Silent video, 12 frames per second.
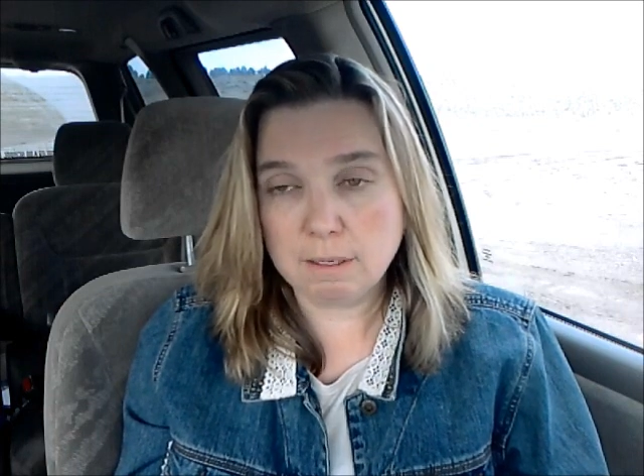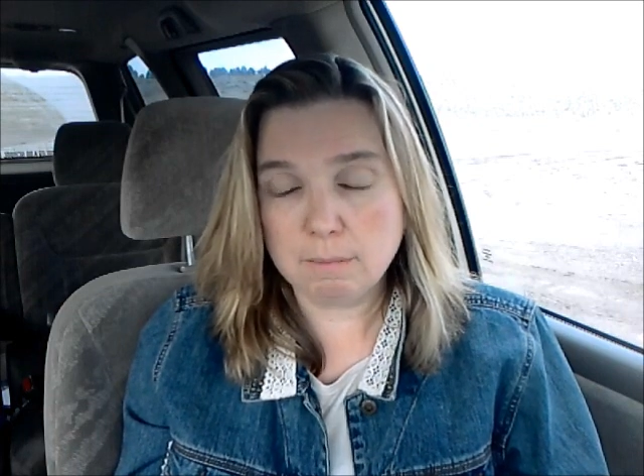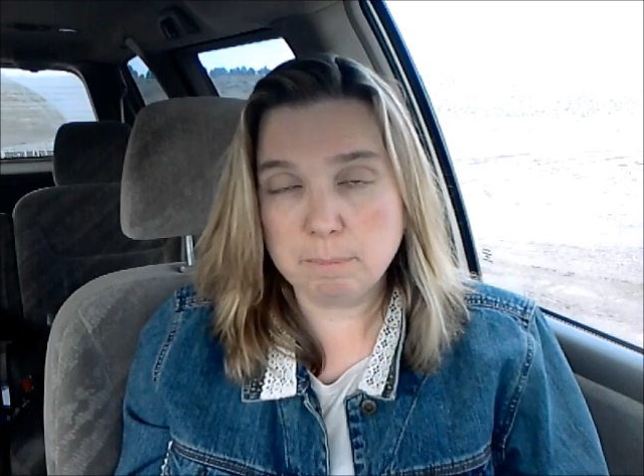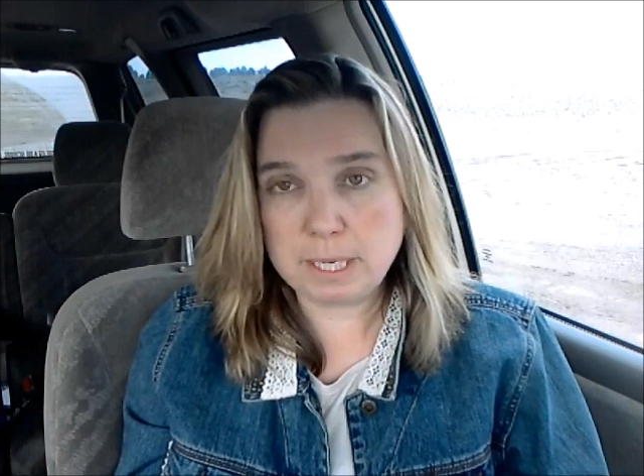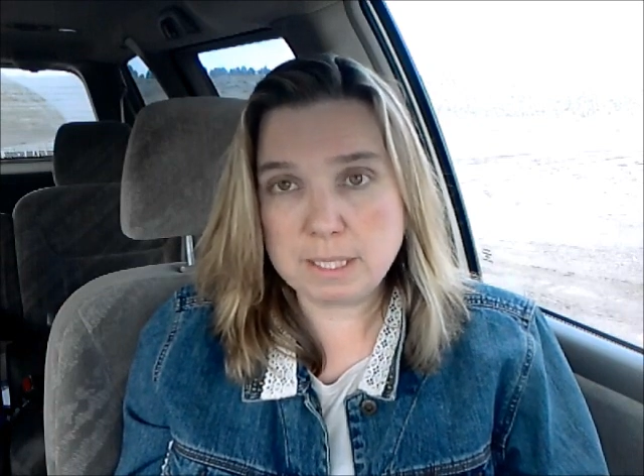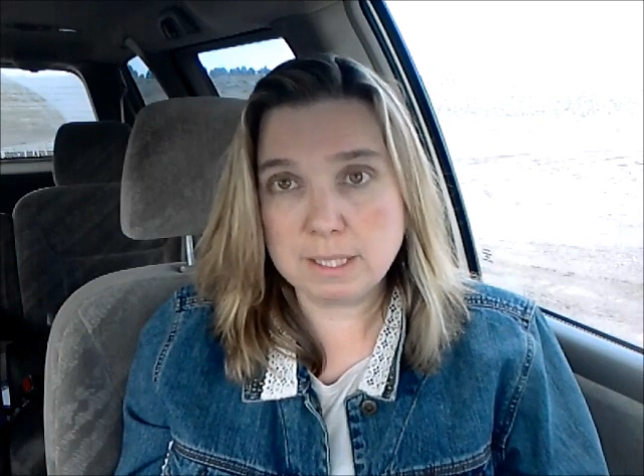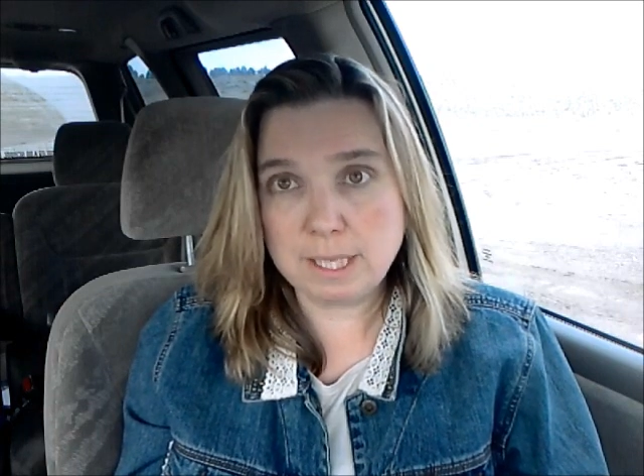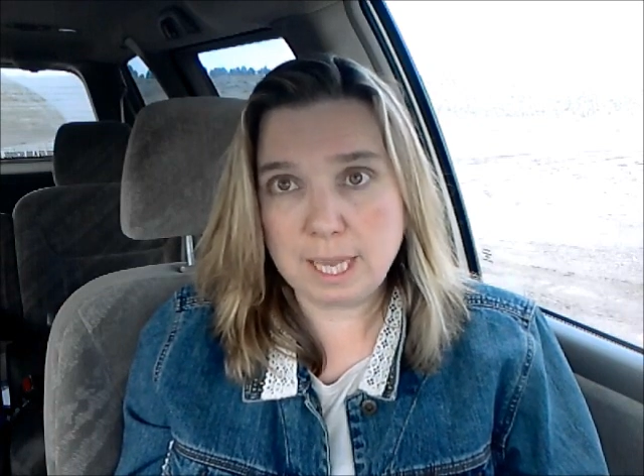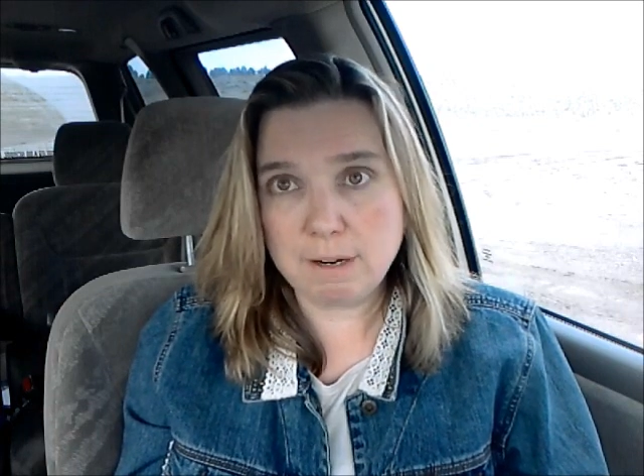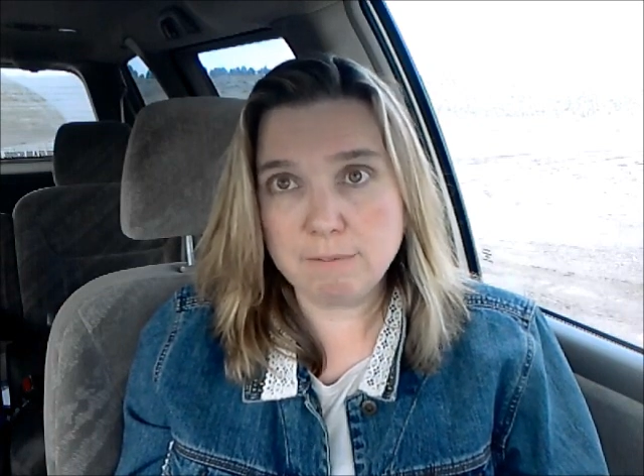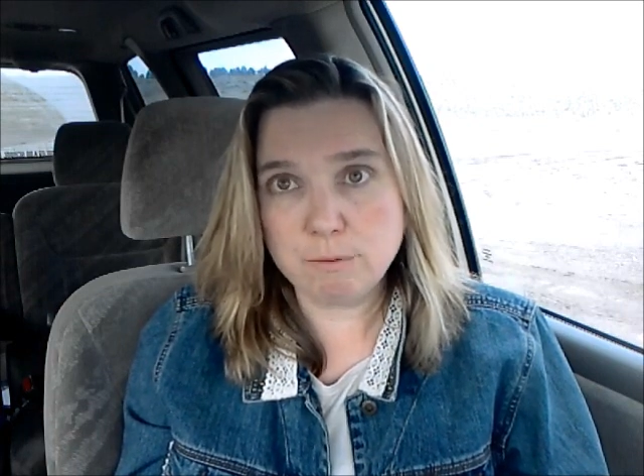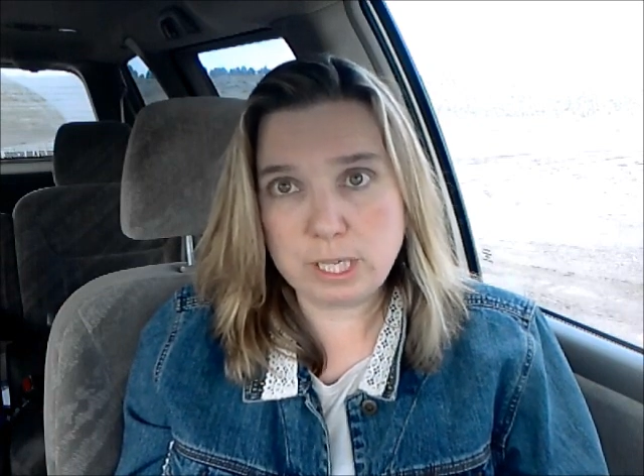basically had
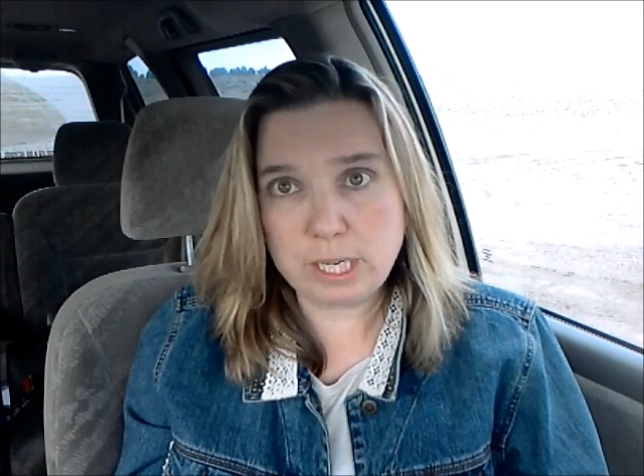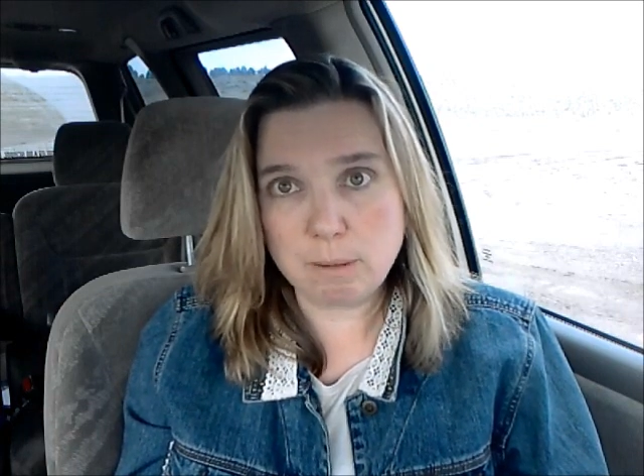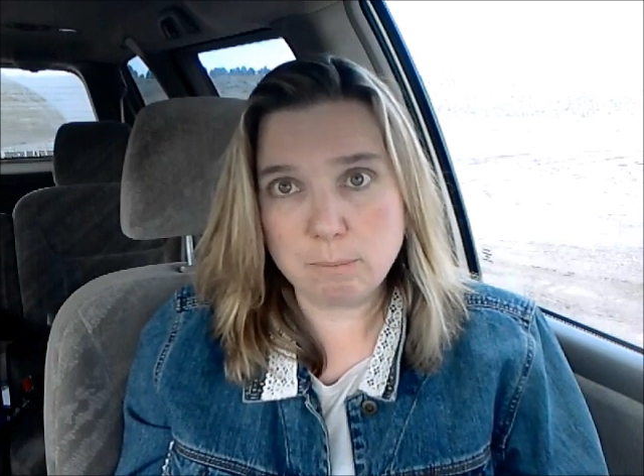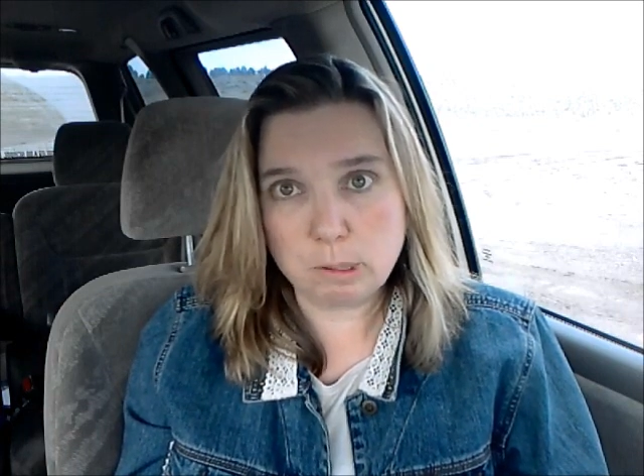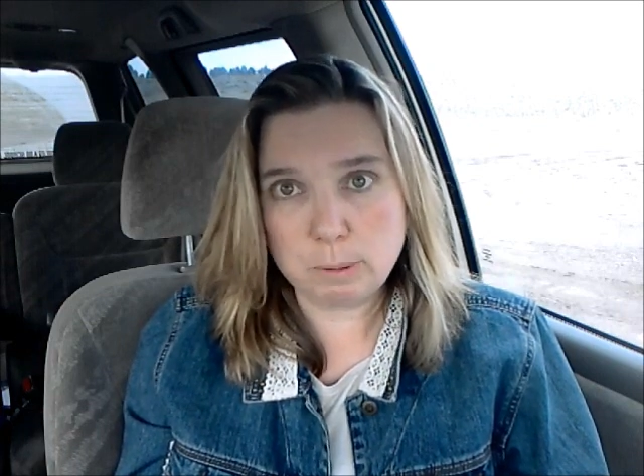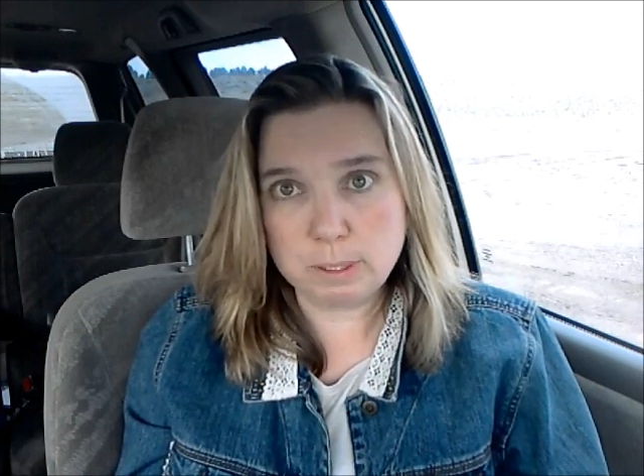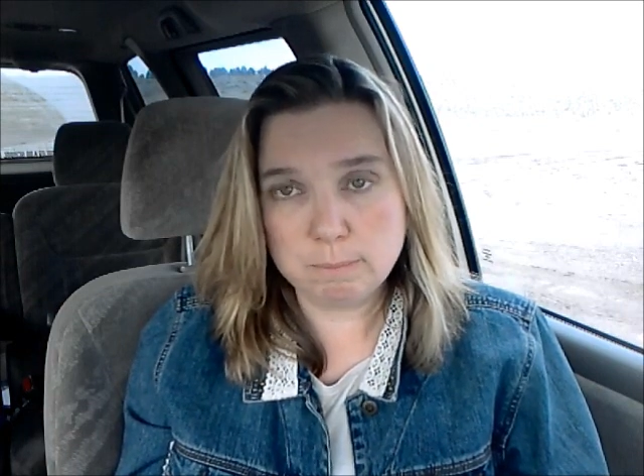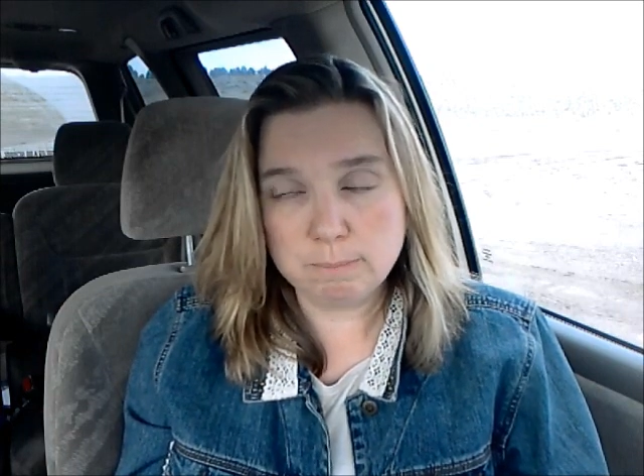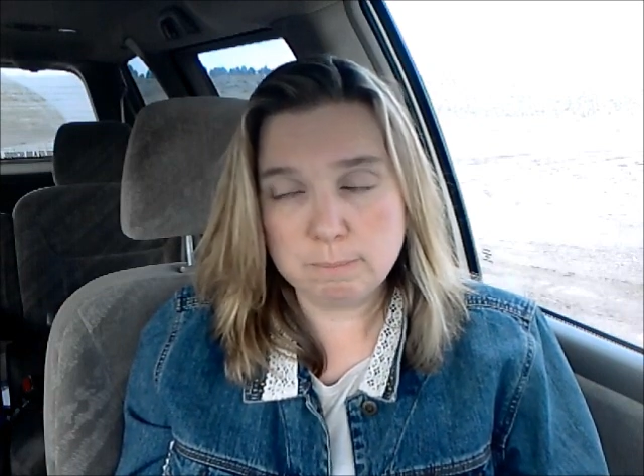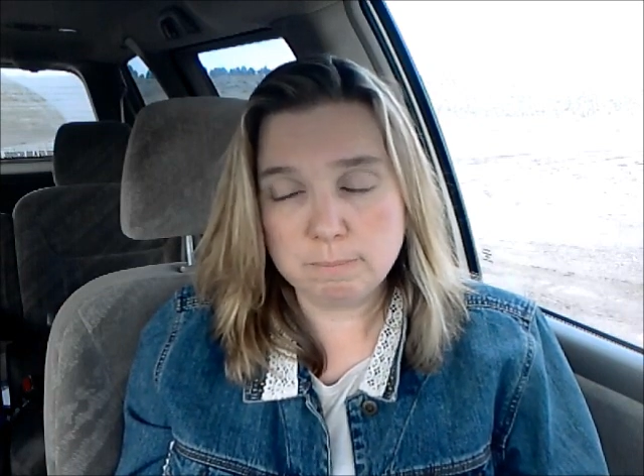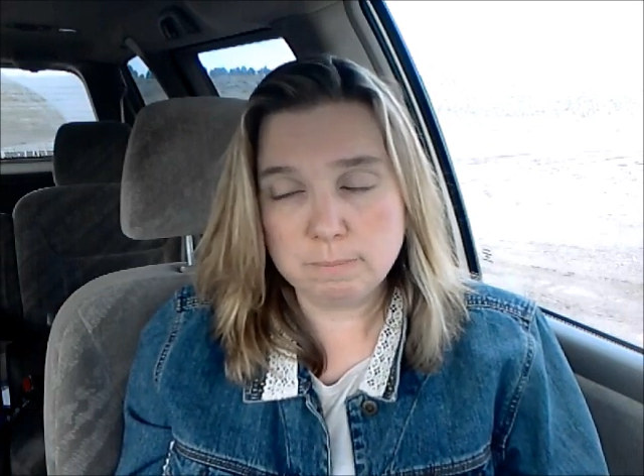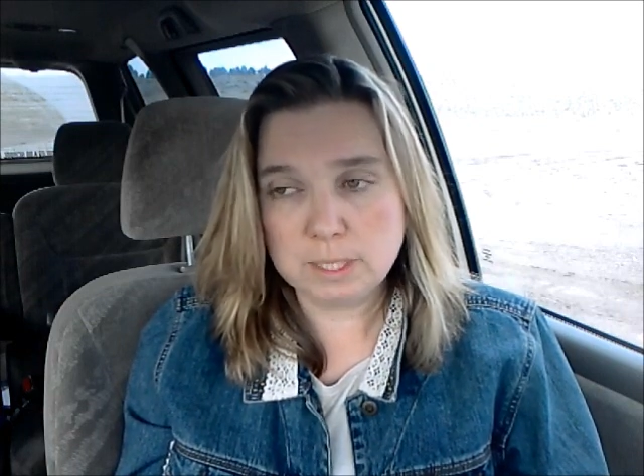a freak out moment.
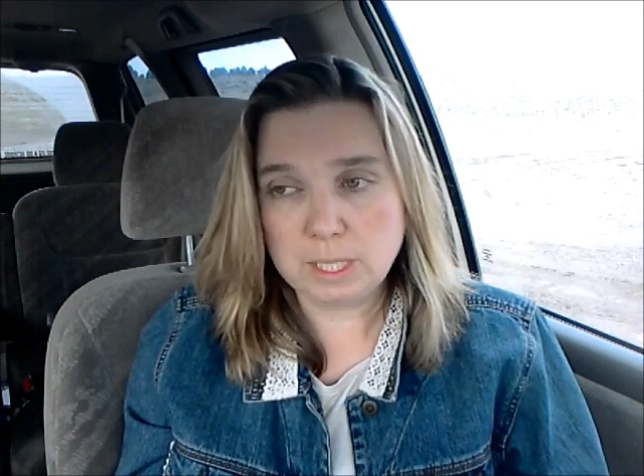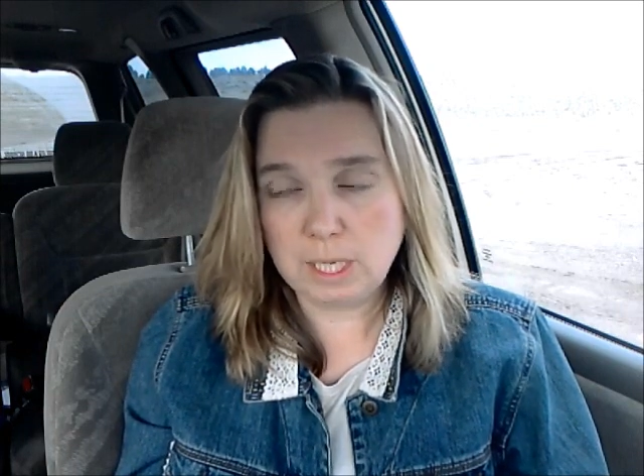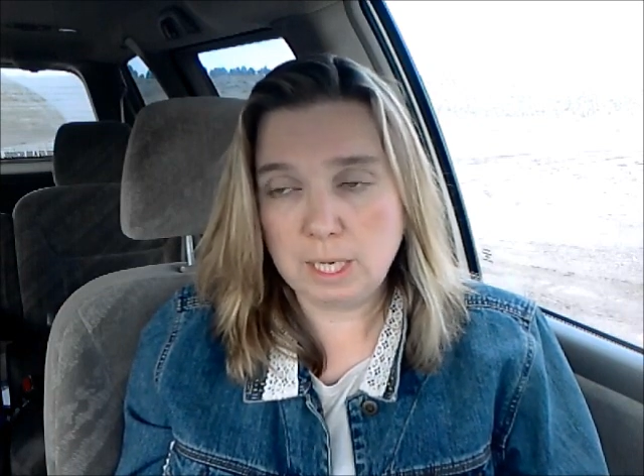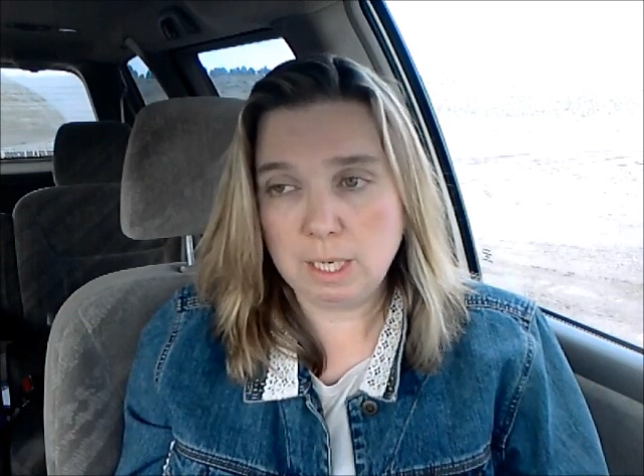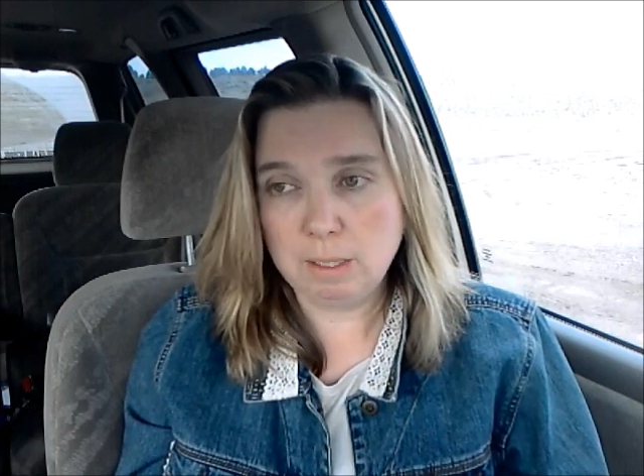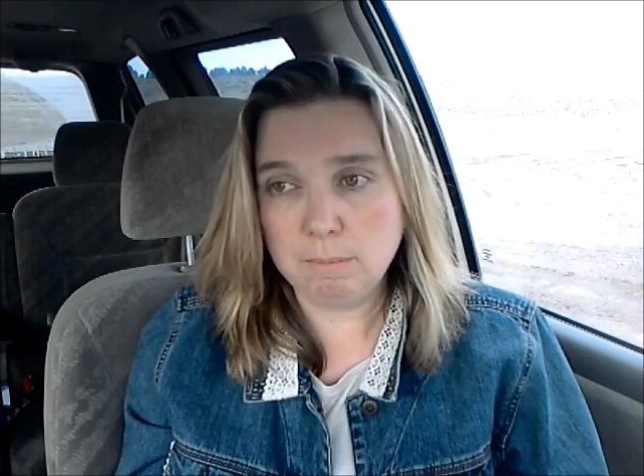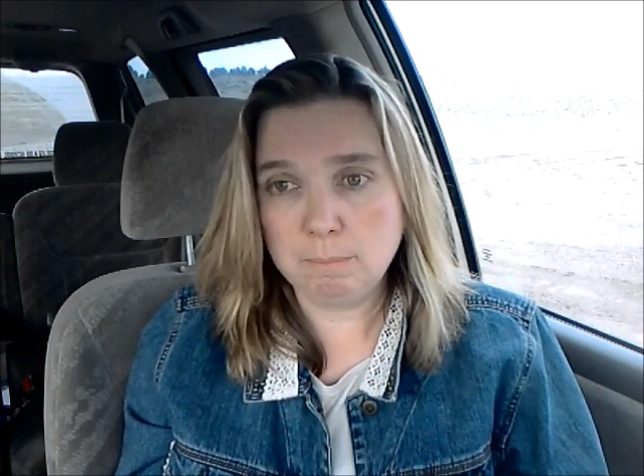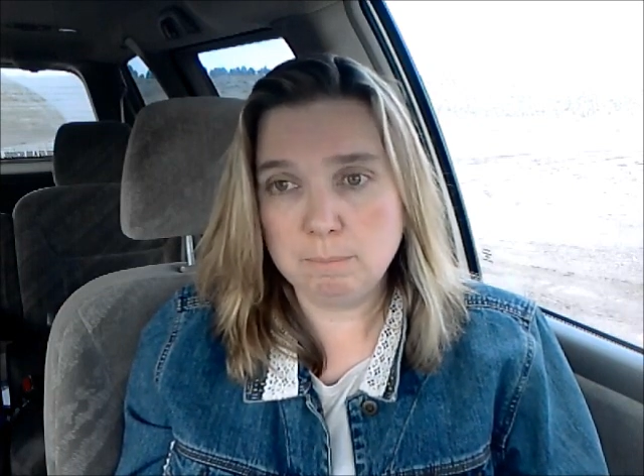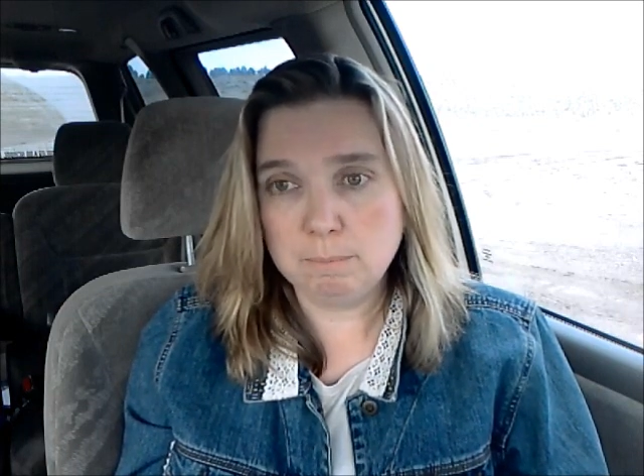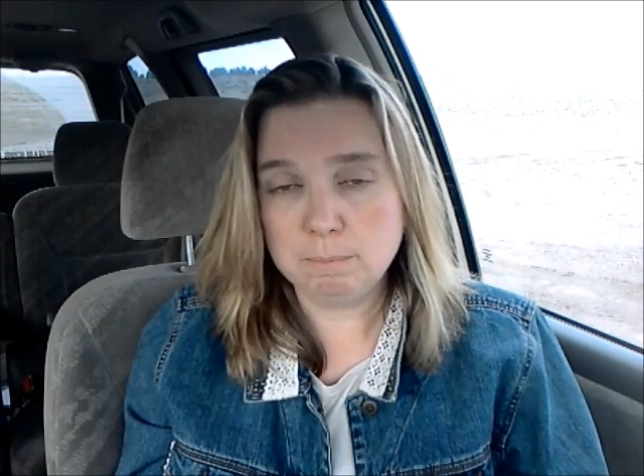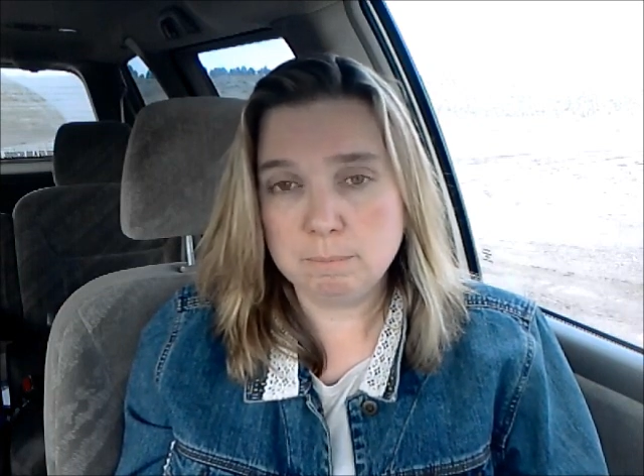Um,